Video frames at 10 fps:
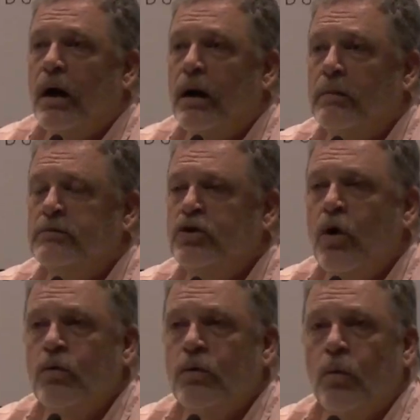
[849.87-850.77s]
Um,
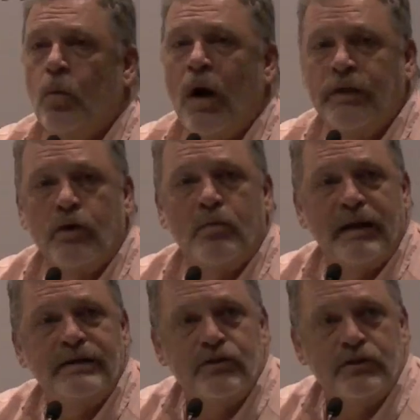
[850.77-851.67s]
don't want their
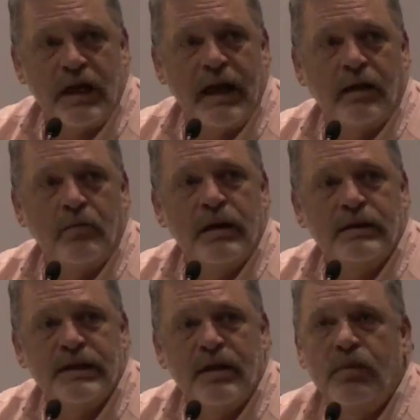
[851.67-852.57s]
picture taken
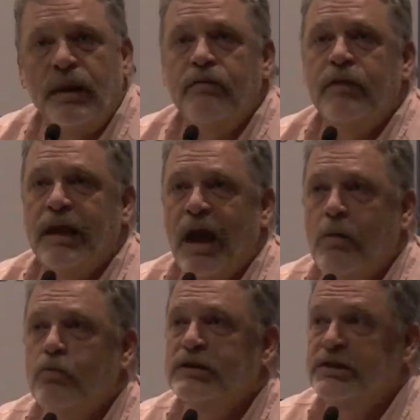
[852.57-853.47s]
because they believe the
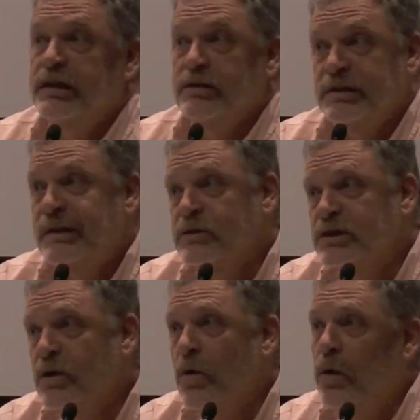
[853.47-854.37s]
camera steals their
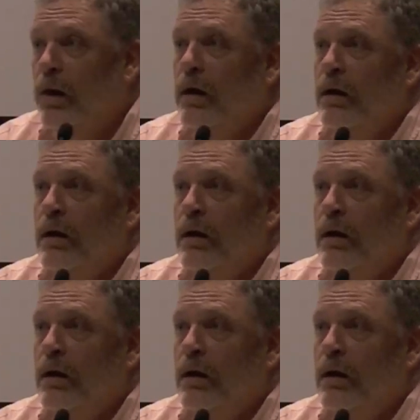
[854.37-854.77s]
soul.